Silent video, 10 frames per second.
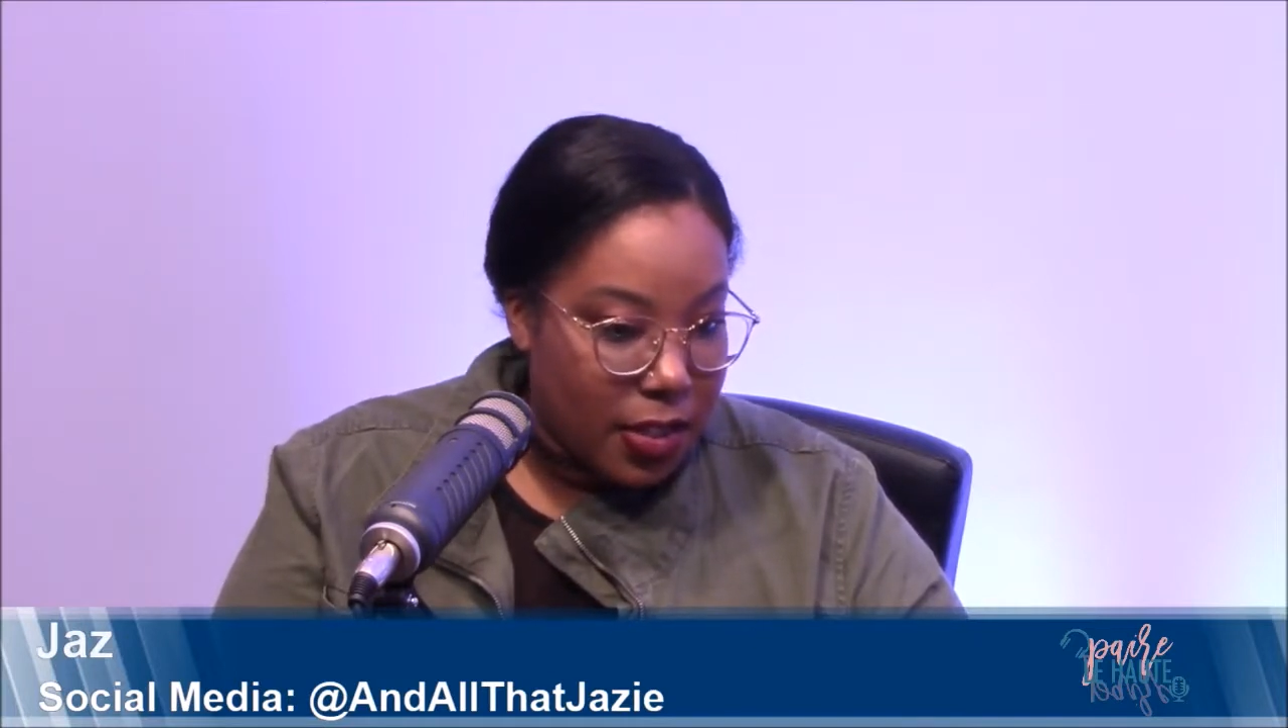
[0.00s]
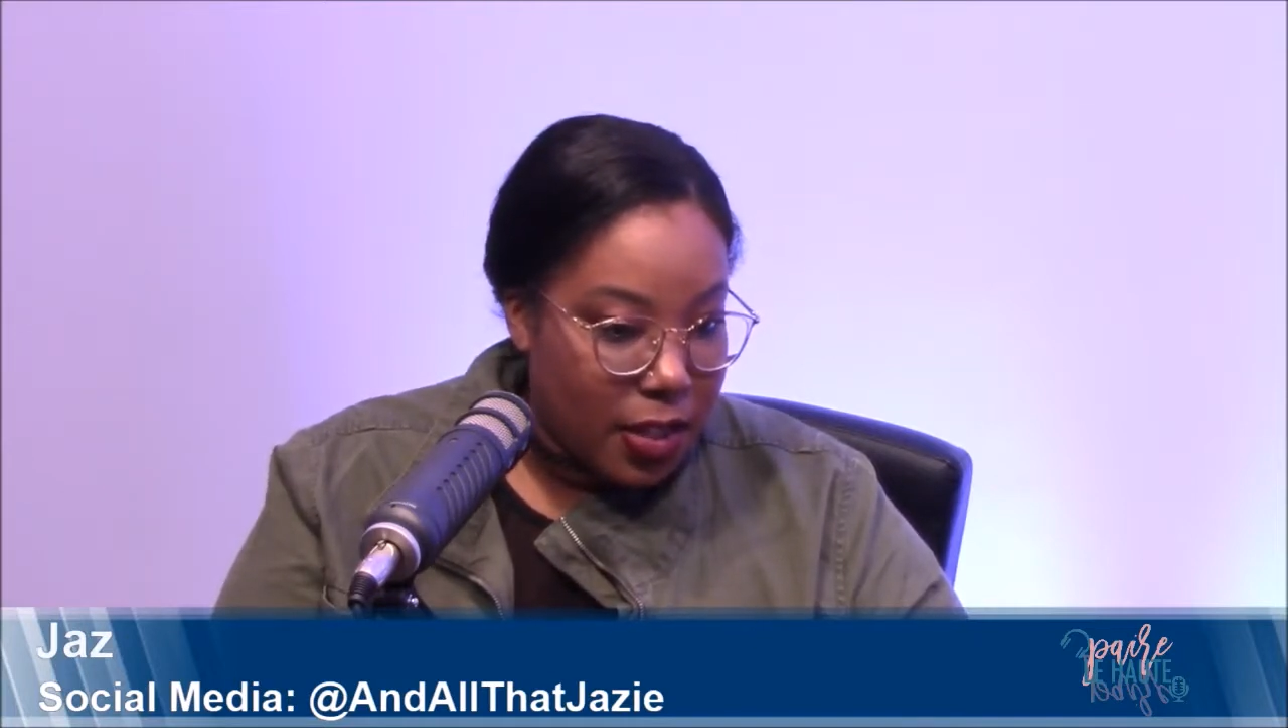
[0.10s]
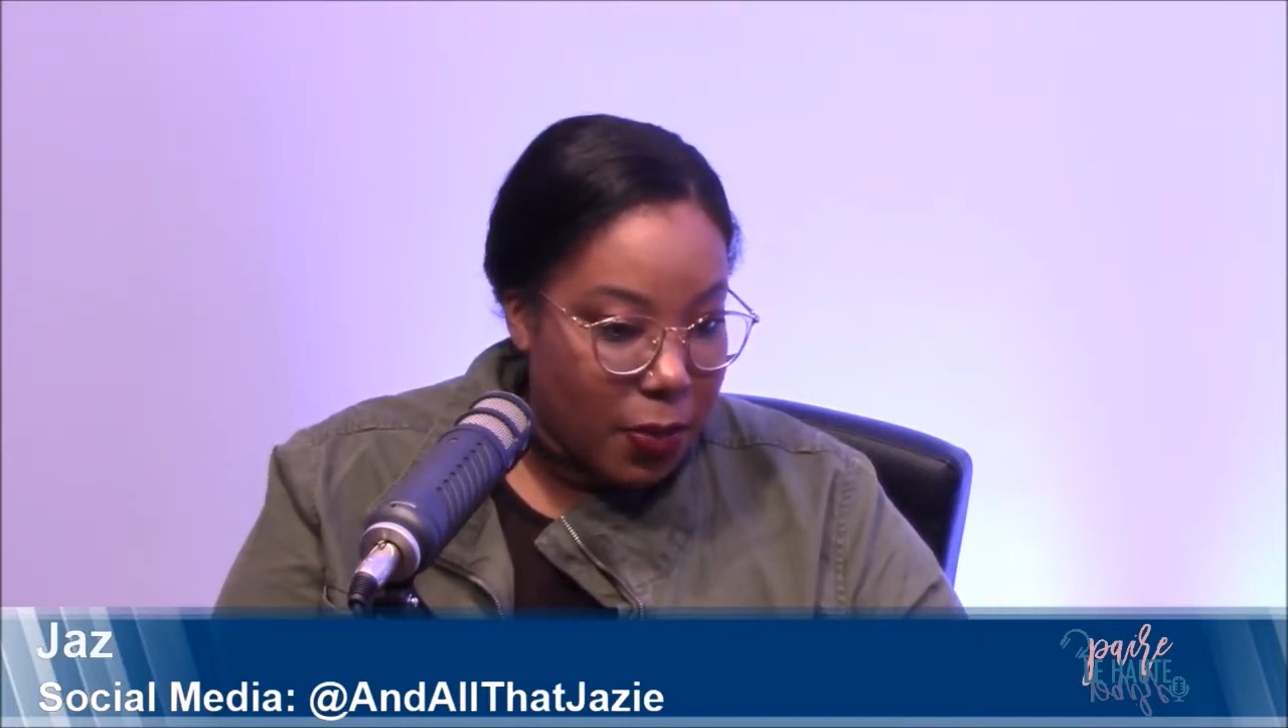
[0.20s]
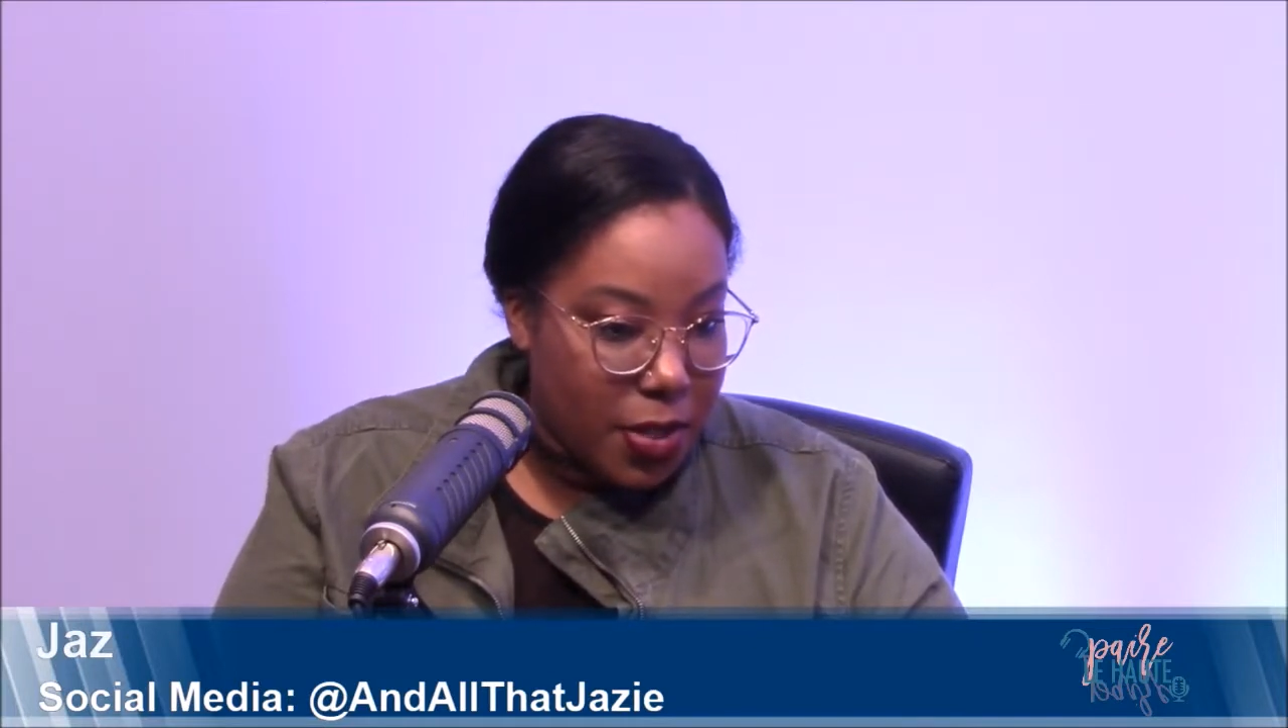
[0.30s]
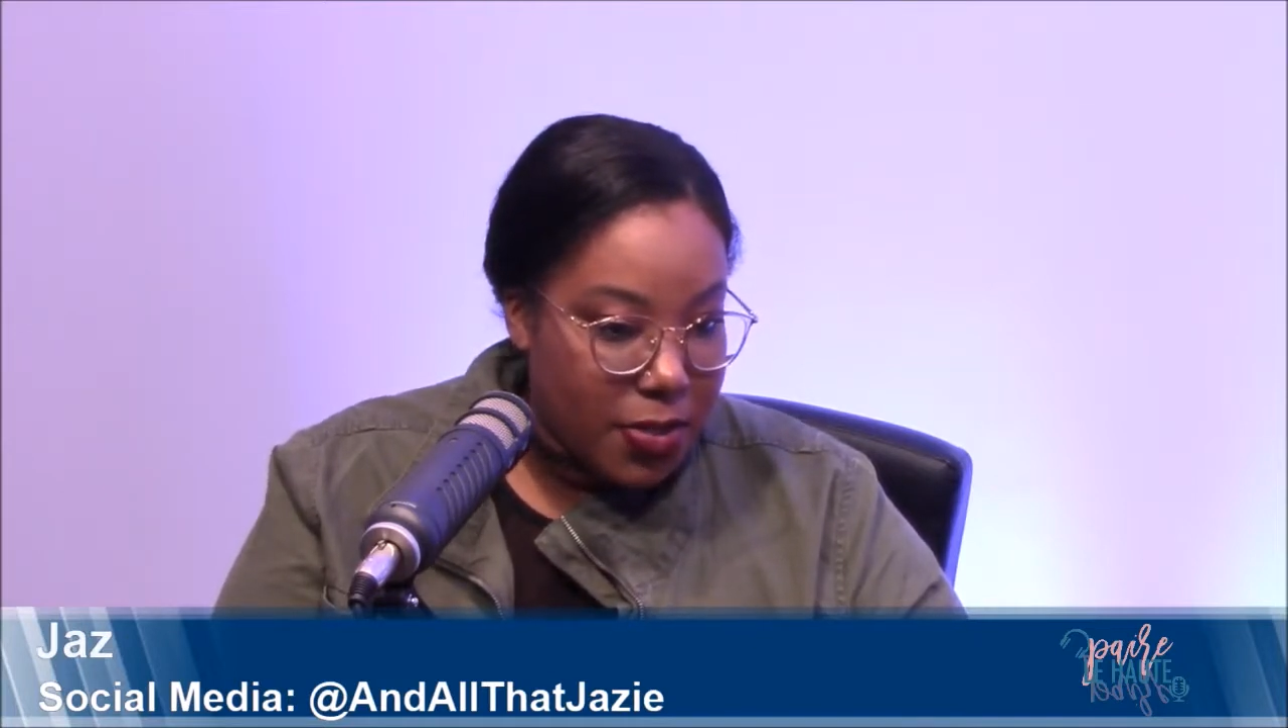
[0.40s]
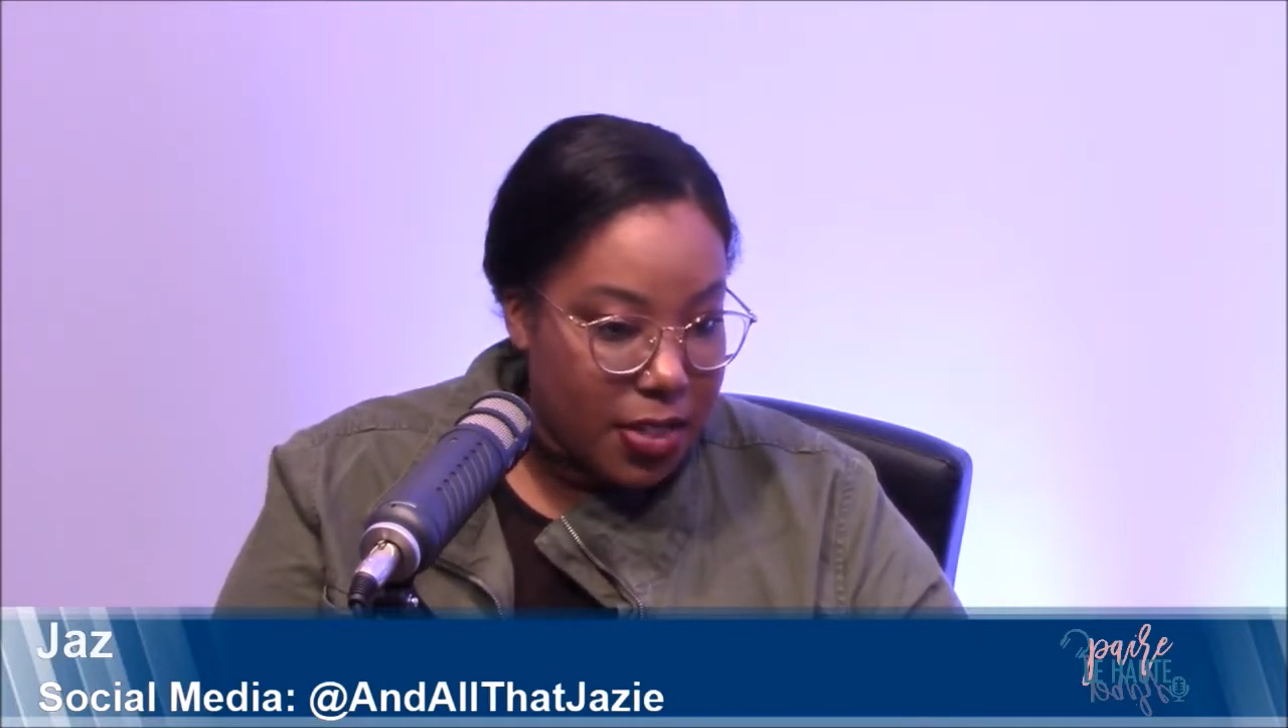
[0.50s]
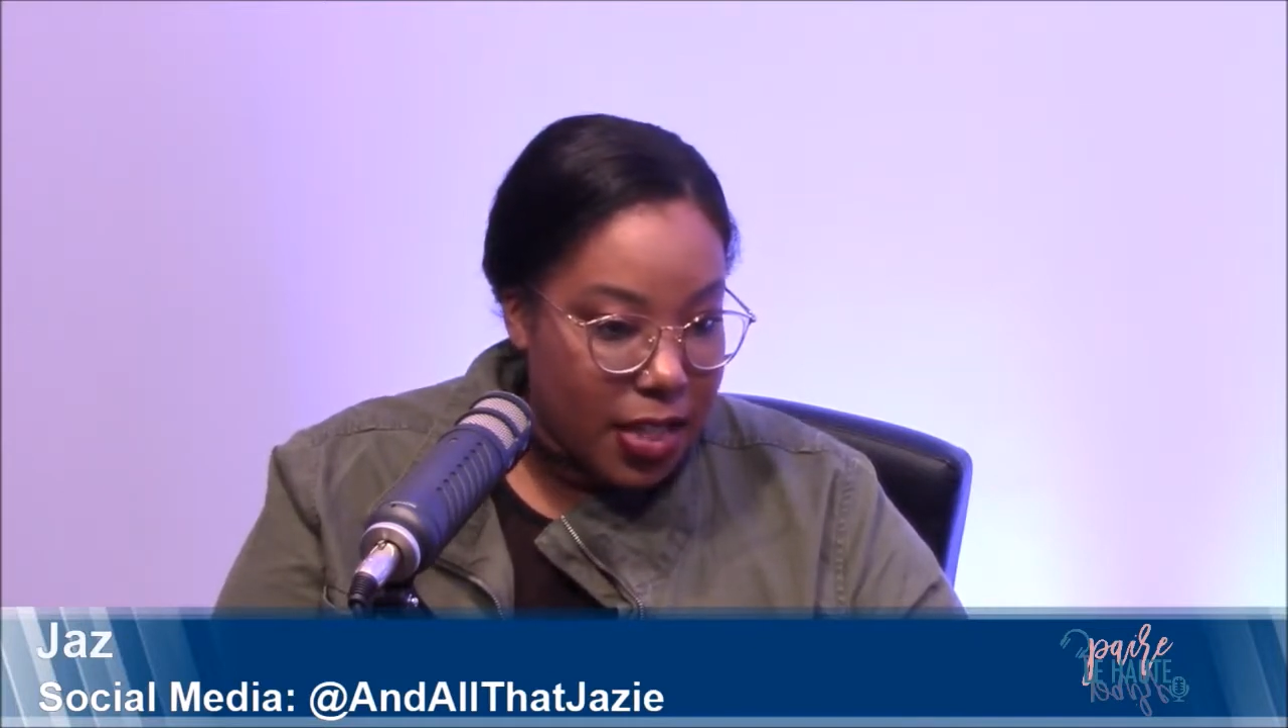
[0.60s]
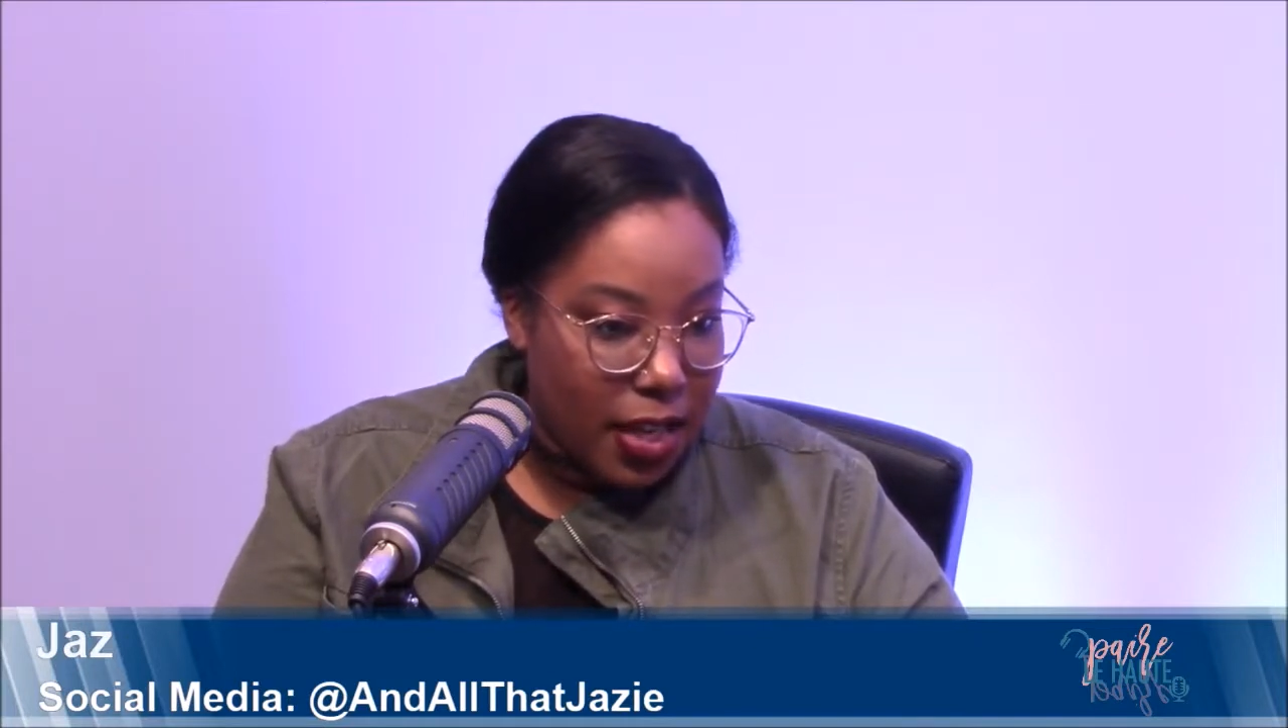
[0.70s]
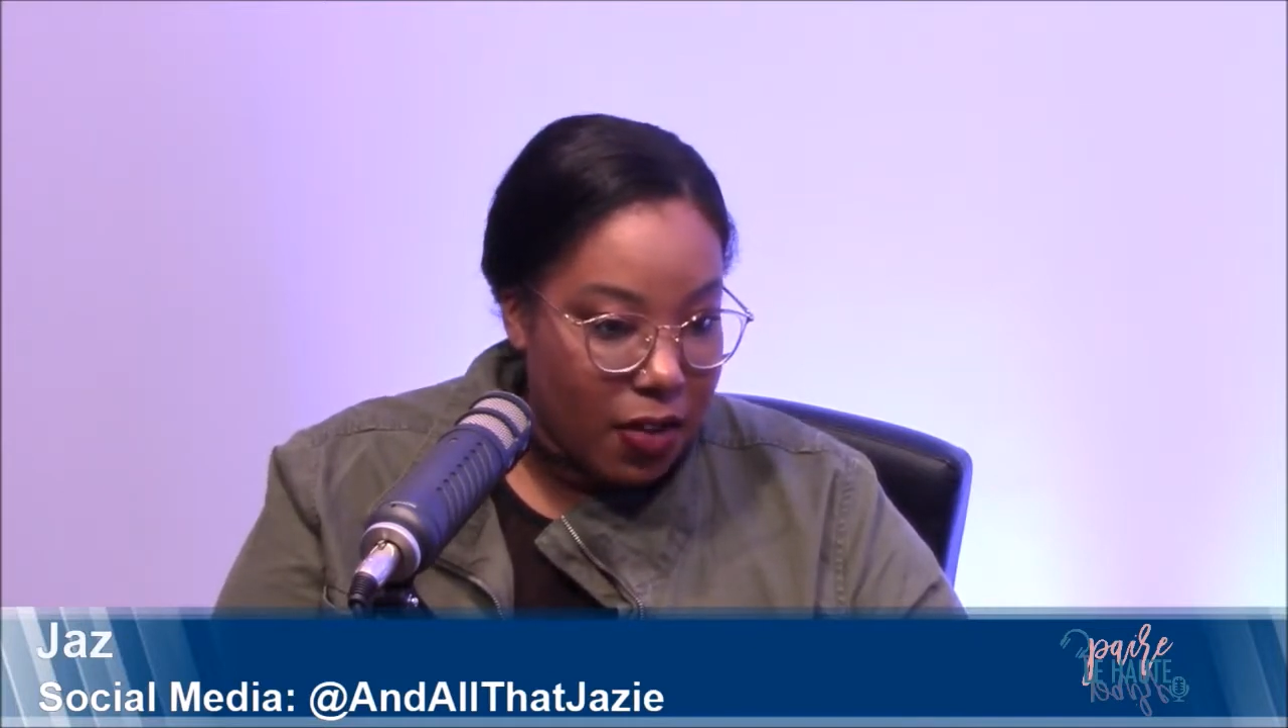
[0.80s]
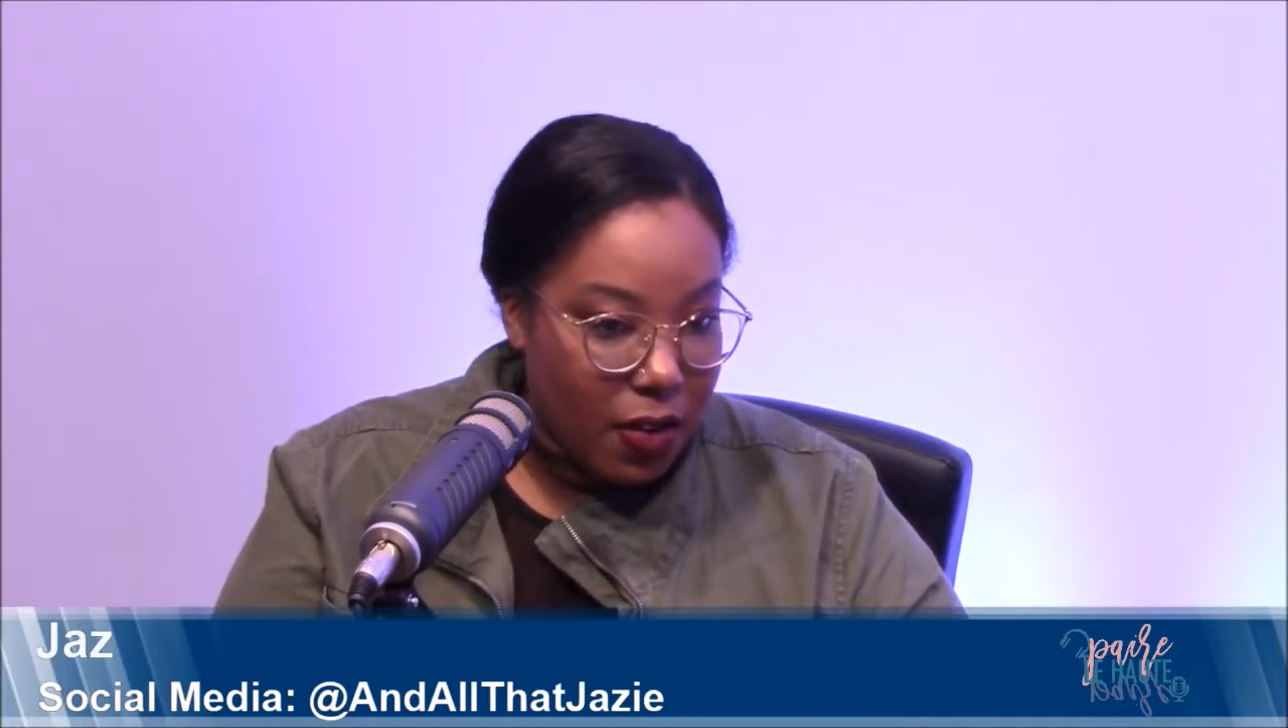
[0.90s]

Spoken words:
that we used to sing